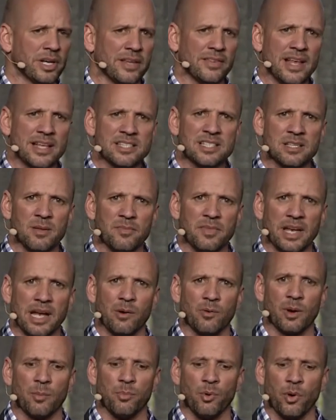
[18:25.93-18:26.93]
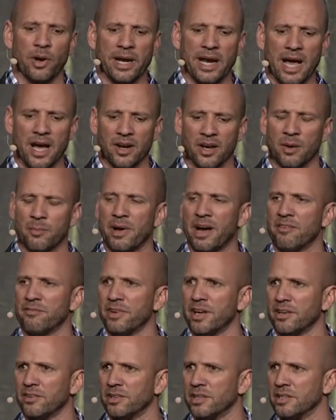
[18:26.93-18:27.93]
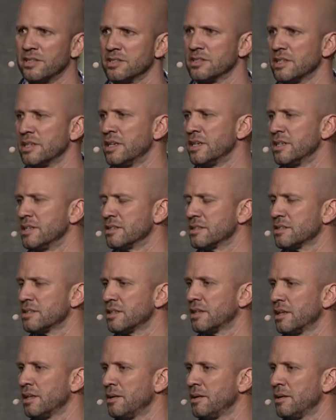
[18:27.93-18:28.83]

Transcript: And that's something I want to point out about veterans is